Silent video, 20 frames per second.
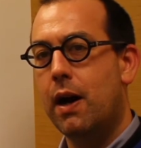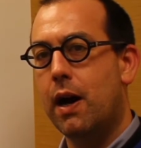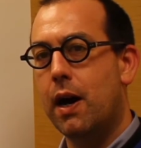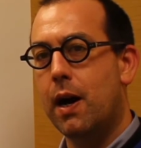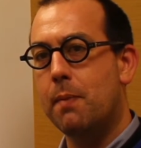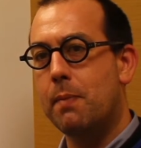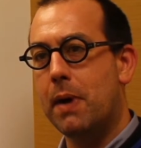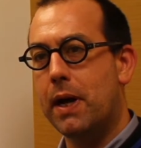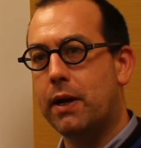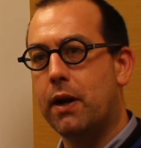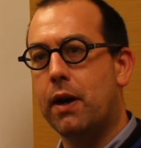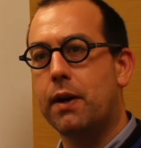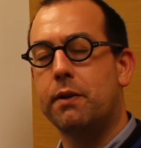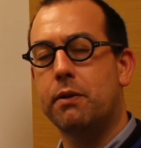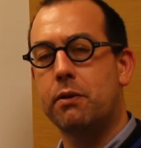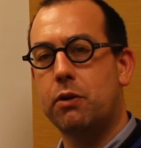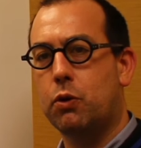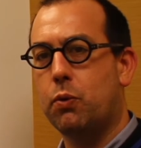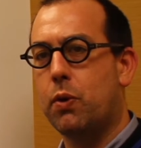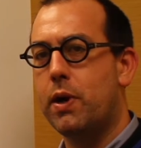I got
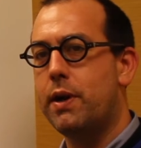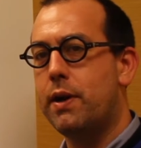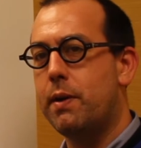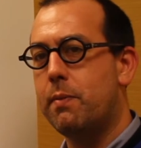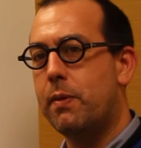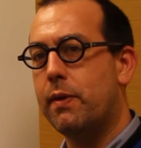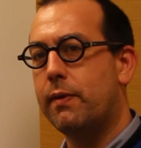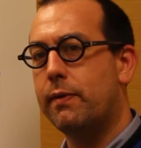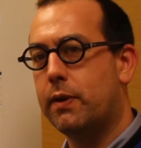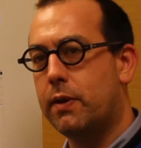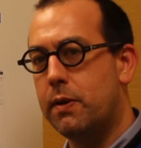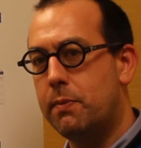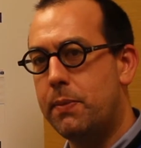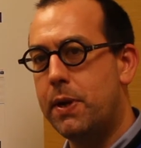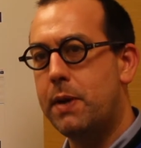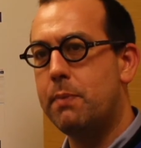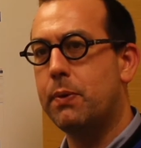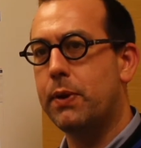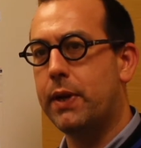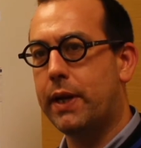quite a number of good
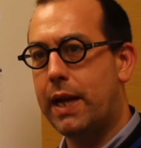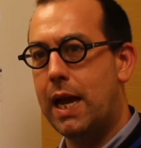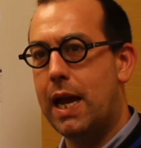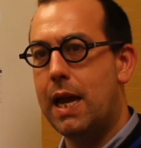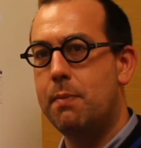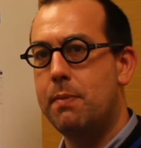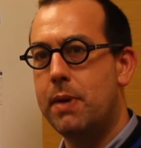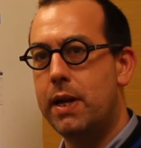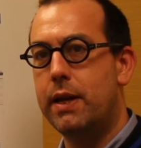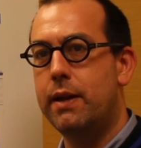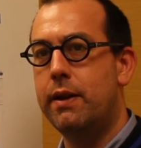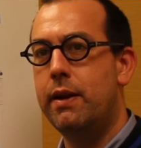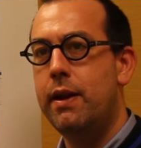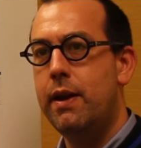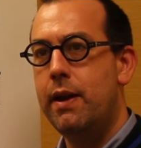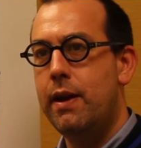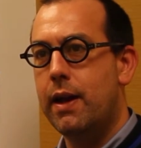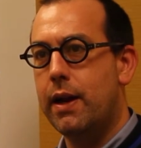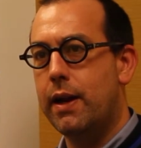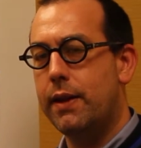people that came in,
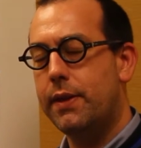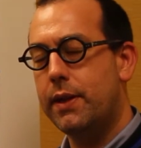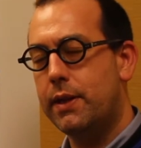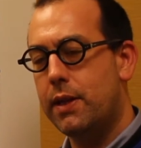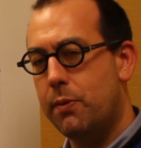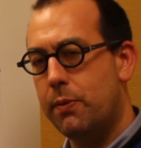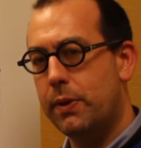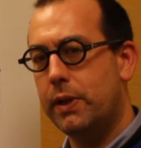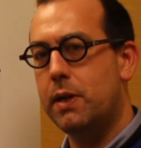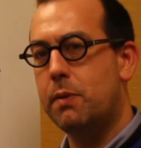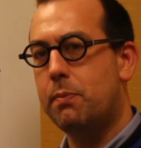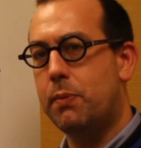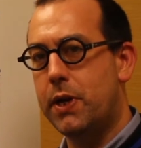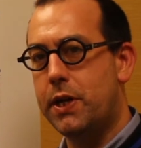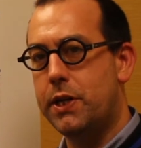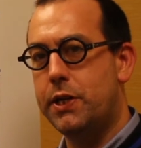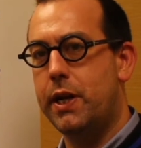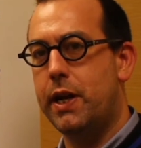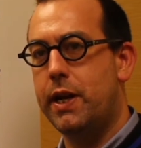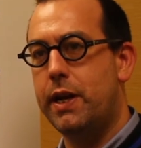and I think they really
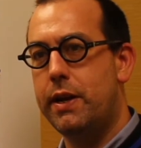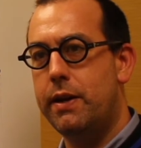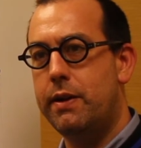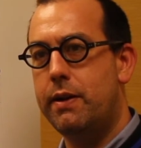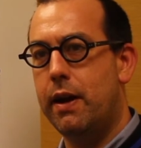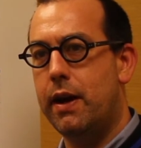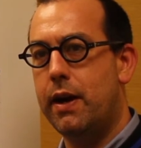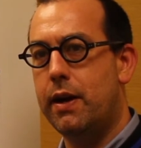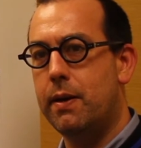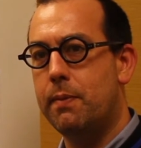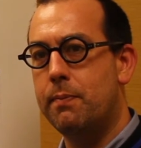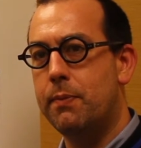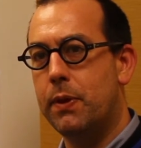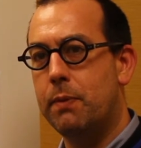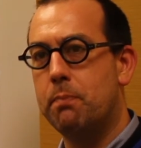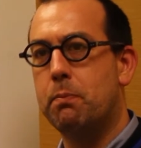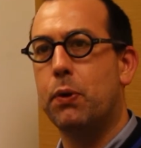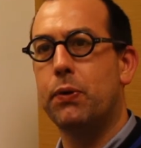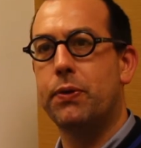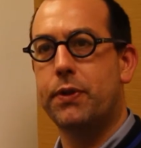appreciated
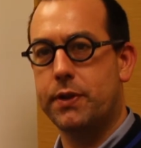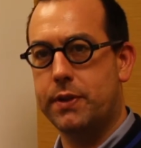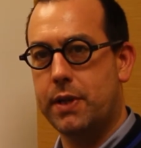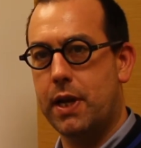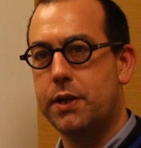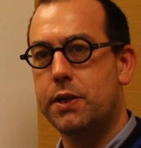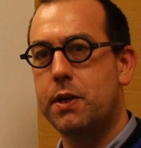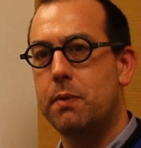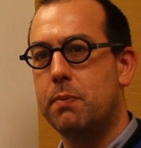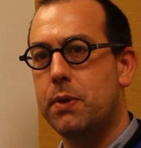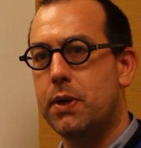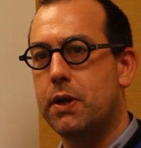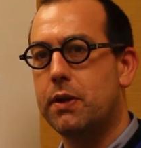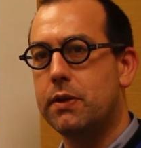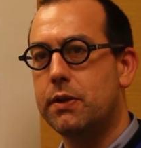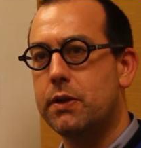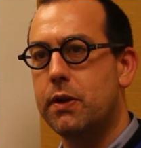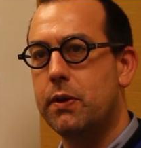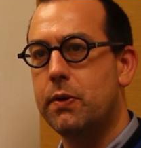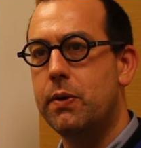both the session, but
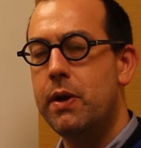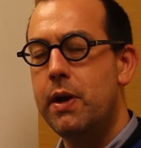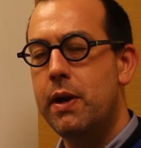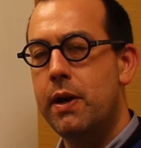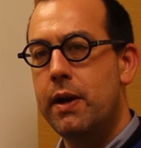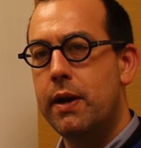also,